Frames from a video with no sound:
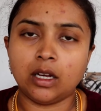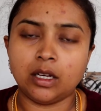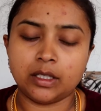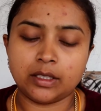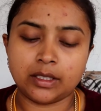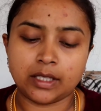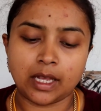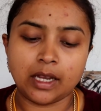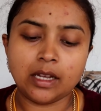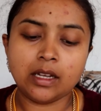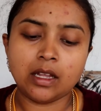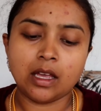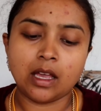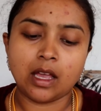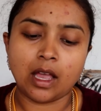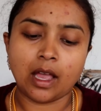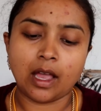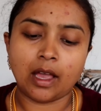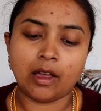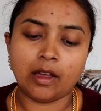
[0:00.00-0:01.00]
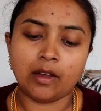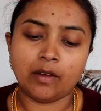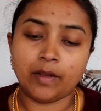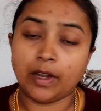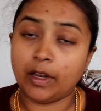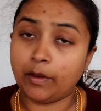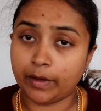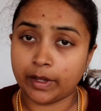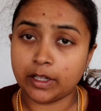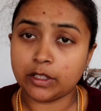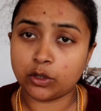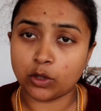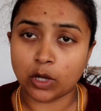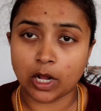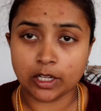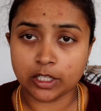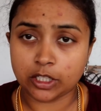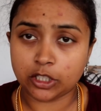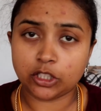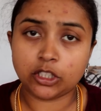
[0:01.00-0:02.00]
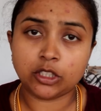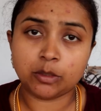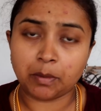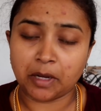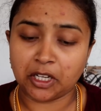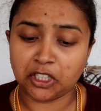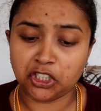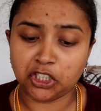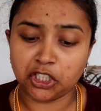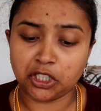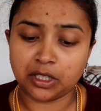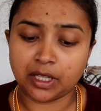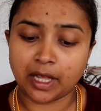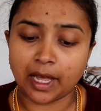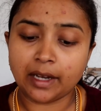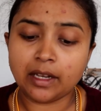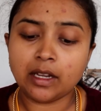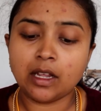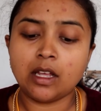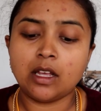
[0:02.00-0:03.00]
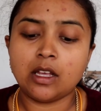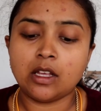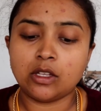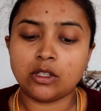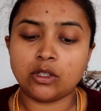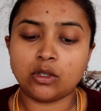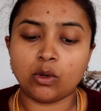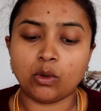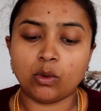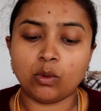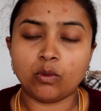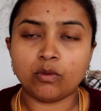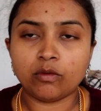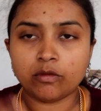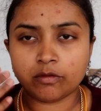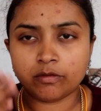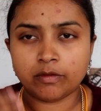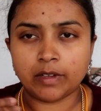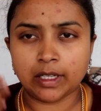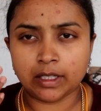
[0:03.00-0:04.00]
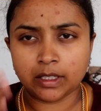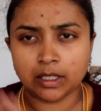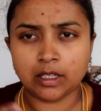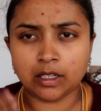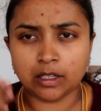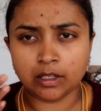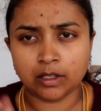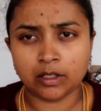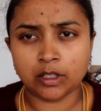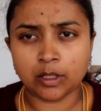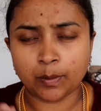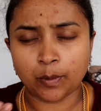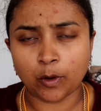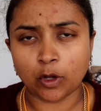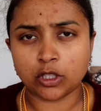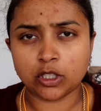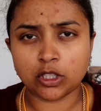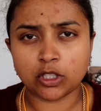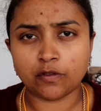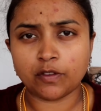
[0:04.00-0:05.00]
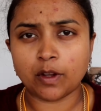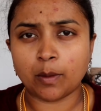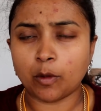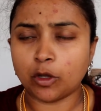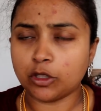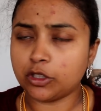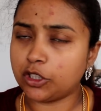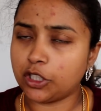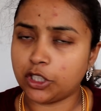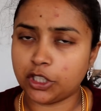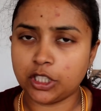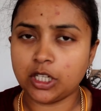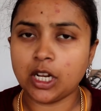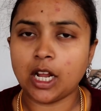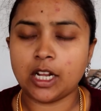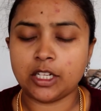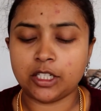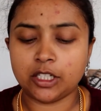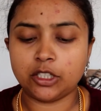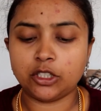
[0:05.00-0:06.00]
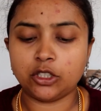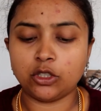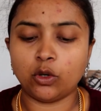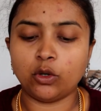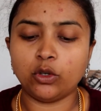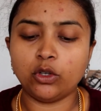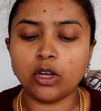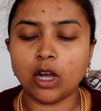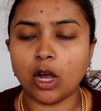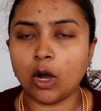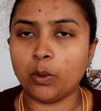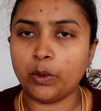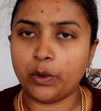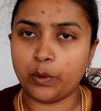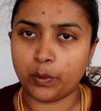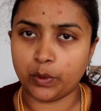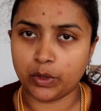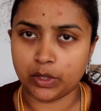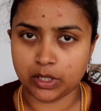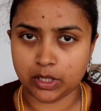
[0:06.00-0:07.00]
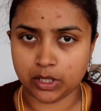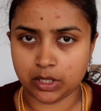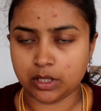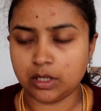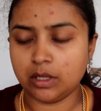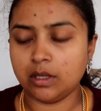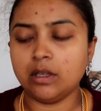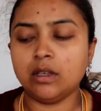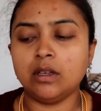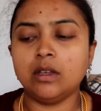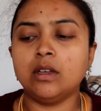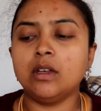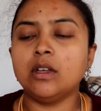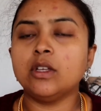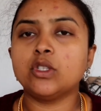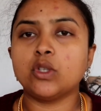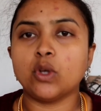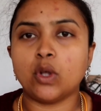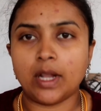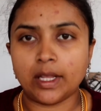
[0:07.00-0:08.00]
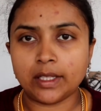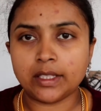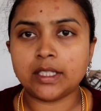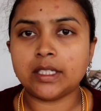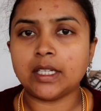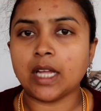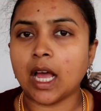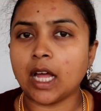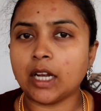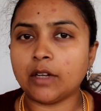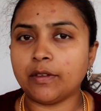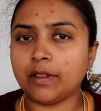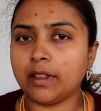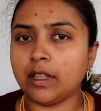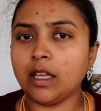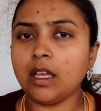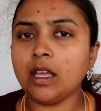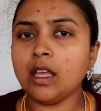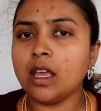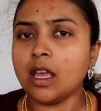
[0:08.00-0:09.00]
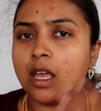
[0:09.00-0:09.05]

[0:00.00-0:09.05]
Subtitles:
set very well. So I'll just mention that. So in the process of demonstration, I'll just show you how it works. So let's start with the